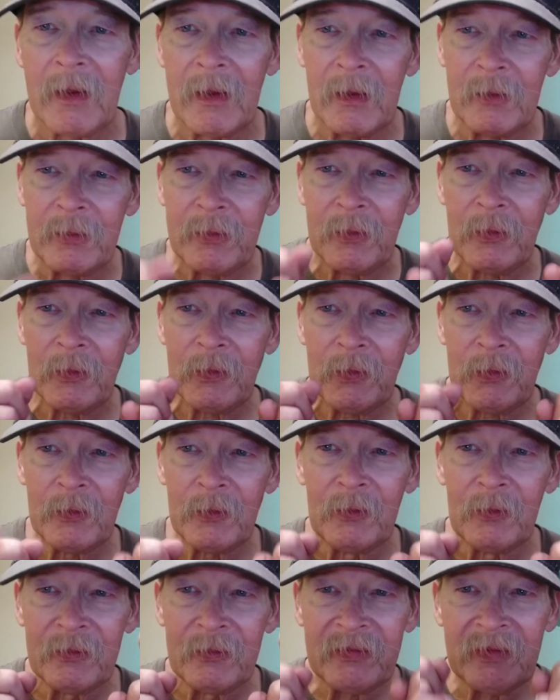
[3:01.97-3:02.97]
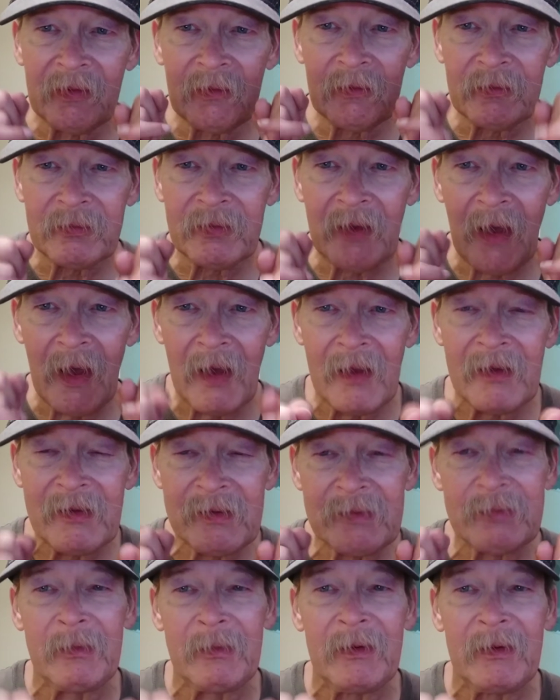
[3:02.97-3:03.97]
If you use those high
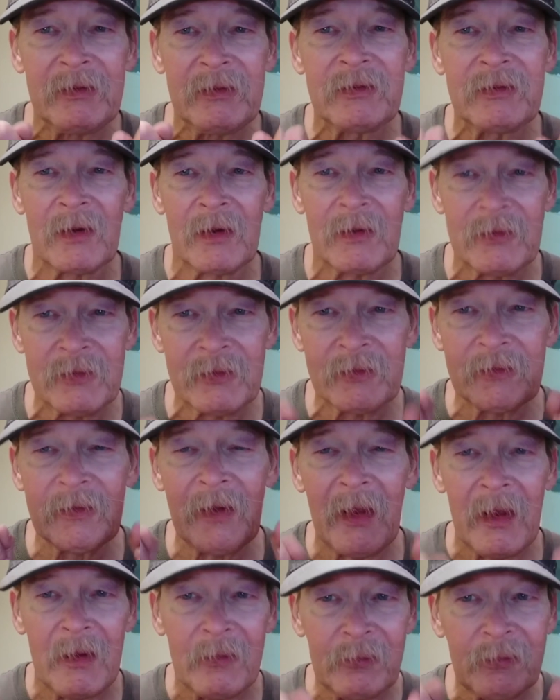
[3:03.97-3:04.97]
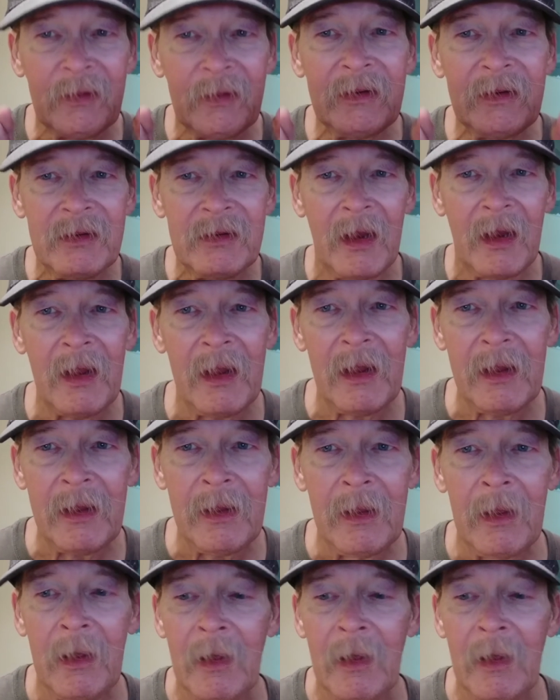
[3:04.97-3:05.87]
speed chargers every day,